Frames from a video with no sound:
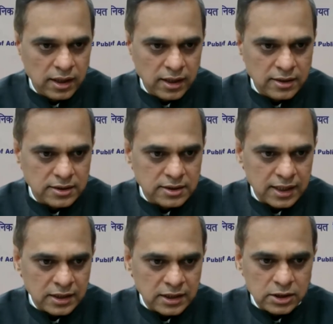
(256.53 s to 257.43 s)
is
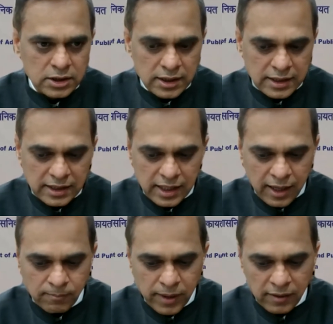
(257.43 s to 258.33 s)
a digitally
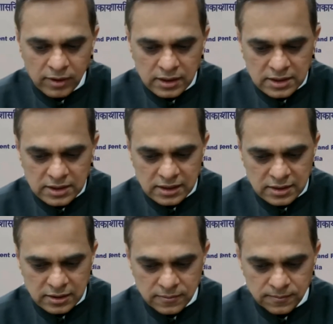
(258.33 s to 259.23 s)
empowered citizen.